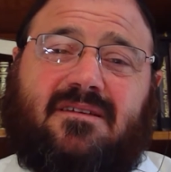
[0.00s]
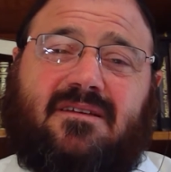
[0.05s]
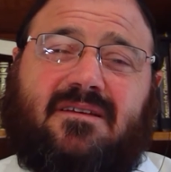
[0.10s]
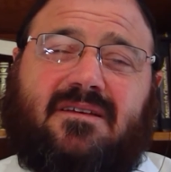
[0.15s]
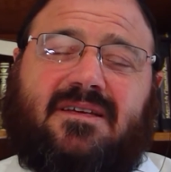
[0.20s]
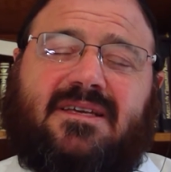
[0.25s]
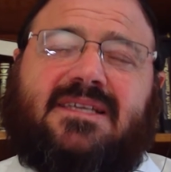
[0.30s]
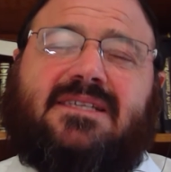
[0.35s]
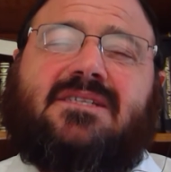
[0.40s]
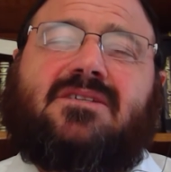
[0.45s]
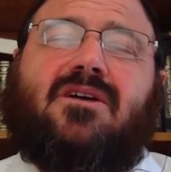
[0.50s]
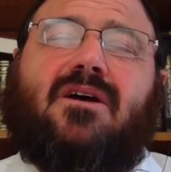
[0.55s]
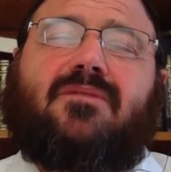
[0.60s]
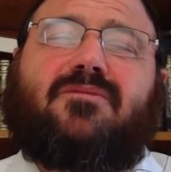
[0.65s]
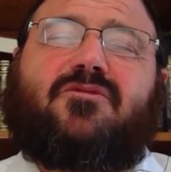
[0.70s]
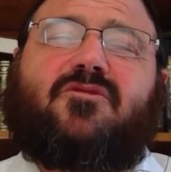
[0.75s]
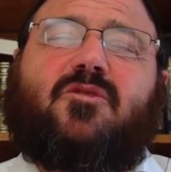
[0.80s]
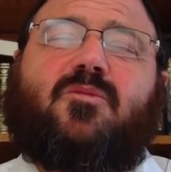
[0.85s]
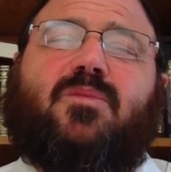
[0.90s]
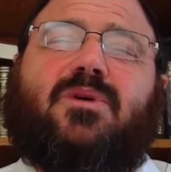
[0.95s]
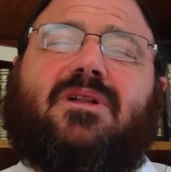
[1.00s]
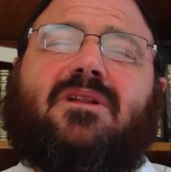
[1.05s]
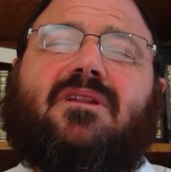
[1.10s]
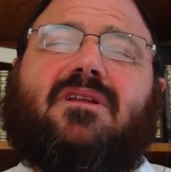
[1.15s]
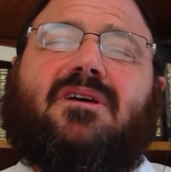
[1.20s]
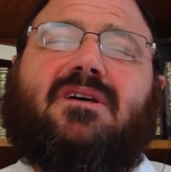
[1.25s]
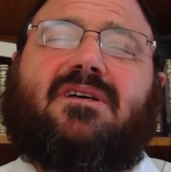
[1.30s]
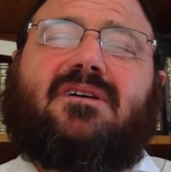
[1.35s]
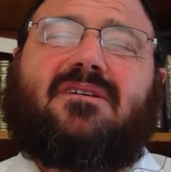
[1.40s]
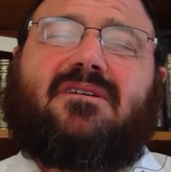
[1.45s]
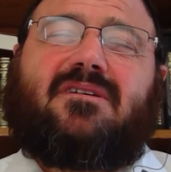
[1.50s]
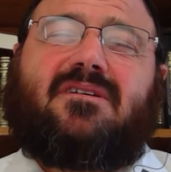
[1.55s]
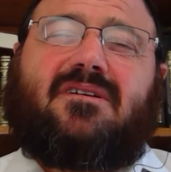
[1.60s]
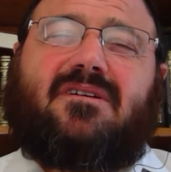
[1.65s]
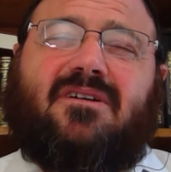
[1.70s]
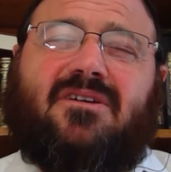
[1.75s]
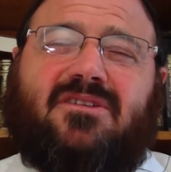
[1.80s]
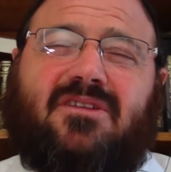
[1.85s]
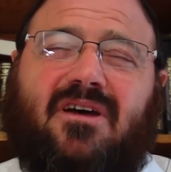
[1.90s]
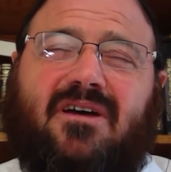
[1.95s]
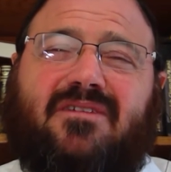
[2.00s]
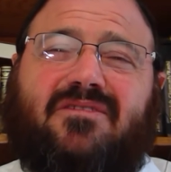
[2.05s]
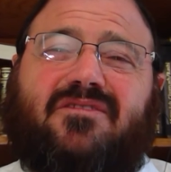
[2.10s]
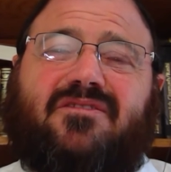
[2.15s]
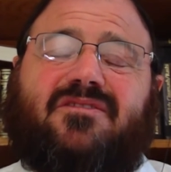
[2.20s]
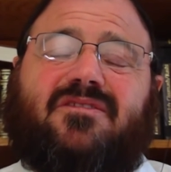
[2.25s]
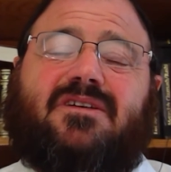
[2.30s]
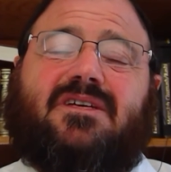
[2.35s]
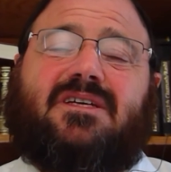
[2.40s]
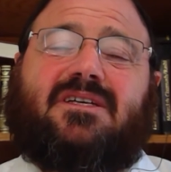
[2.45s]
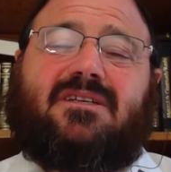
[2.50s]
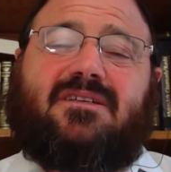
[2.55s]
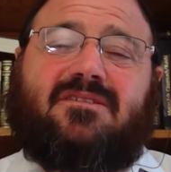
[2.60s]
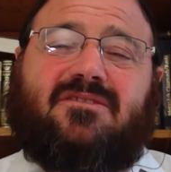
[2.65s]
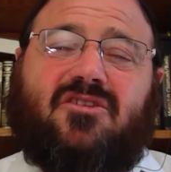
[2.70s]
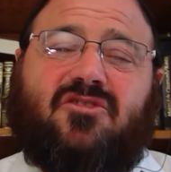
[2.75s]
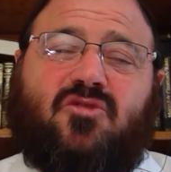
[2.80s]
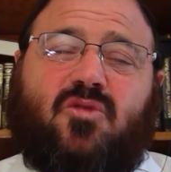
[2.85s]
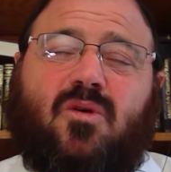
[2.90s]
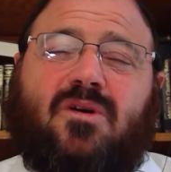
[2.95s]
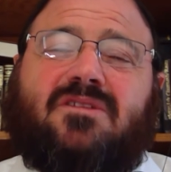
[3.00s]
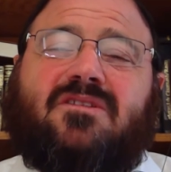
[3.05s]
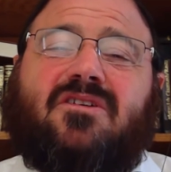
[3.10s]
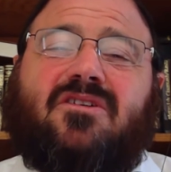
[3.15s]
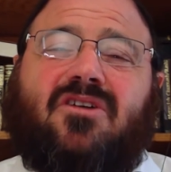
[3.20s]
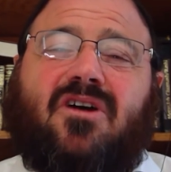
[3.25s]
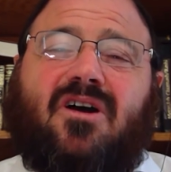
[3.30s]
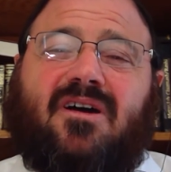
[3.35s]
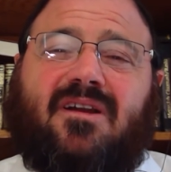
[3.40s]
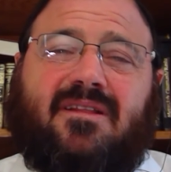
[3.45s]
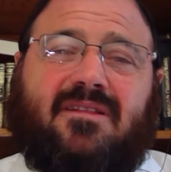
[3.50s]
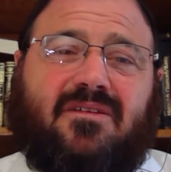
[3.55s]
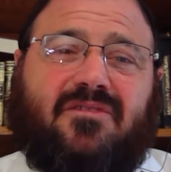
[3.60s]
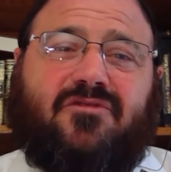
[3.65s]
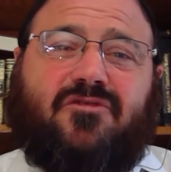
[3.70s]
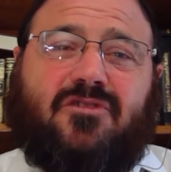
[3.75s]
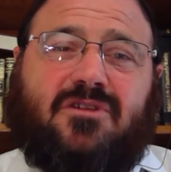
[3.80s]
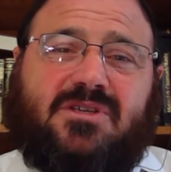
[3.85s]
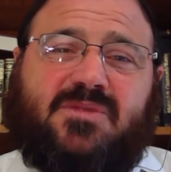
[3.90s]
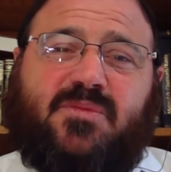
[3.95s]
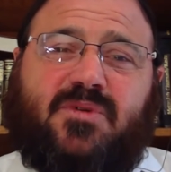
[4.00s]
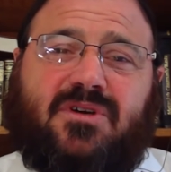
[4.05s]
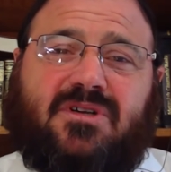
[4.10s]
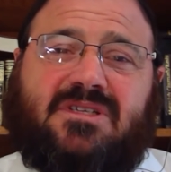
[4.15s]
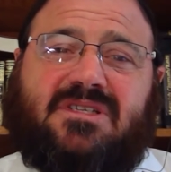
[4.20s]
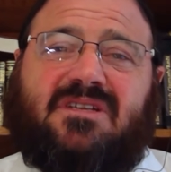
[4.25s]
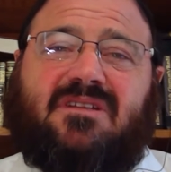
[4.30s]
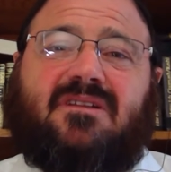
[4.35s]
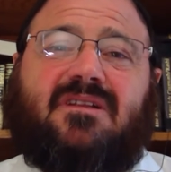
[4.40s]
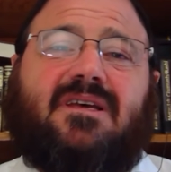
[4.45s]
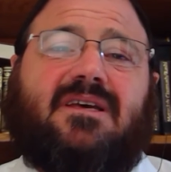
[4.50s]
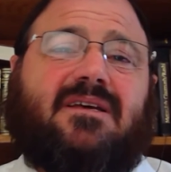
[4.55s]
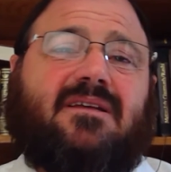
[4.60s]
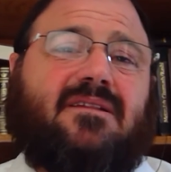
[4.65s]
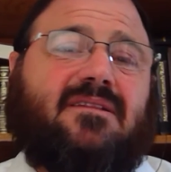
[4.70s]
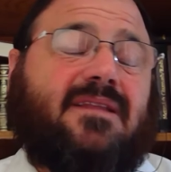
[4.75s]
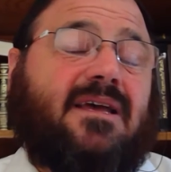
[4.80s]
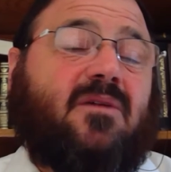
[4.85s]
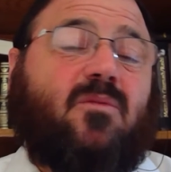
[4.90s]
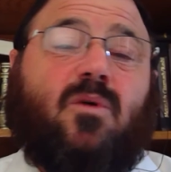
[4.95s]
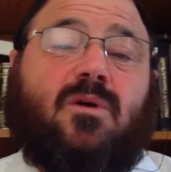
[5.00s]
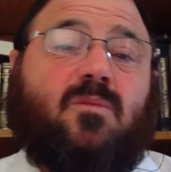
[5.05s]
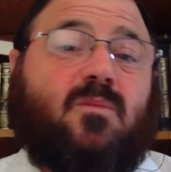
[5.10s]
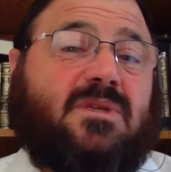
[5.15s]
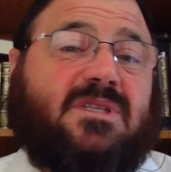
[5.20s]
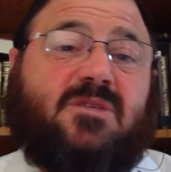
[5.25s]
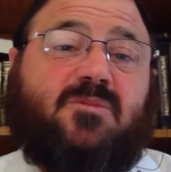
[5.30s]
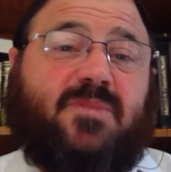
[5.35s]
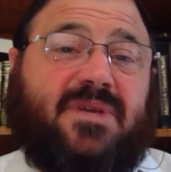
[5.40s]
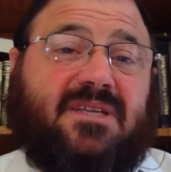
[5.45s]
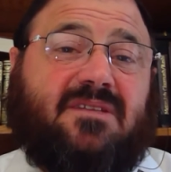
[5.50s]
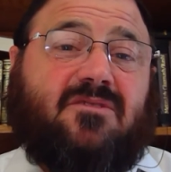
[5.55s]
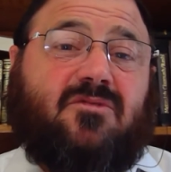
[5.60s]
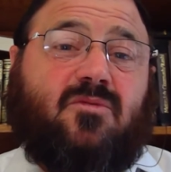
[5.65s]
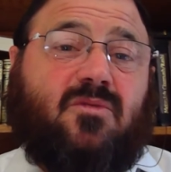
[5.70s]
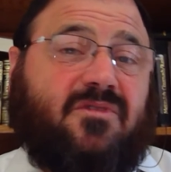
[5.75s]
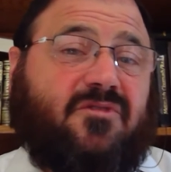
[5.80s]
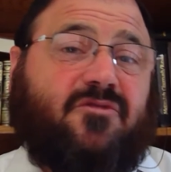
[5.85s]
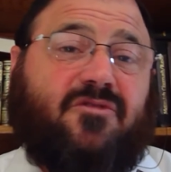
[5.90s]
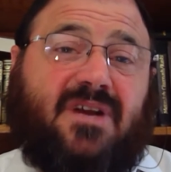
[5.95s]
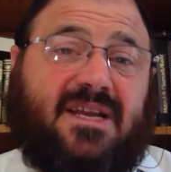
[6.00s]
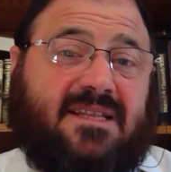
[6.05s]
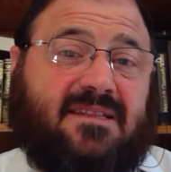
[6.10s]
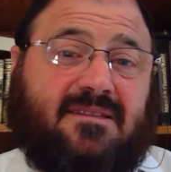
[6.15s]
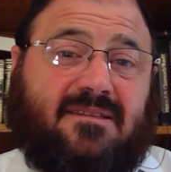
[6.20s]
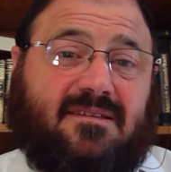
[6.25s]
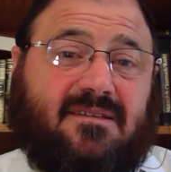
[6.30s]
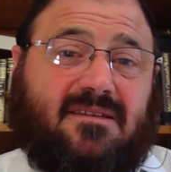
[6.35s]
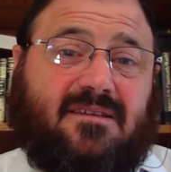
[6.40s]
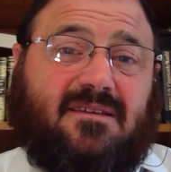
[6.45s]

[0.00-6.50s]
He's comfortable enough to talk to God in the first person like one would speak to a friend.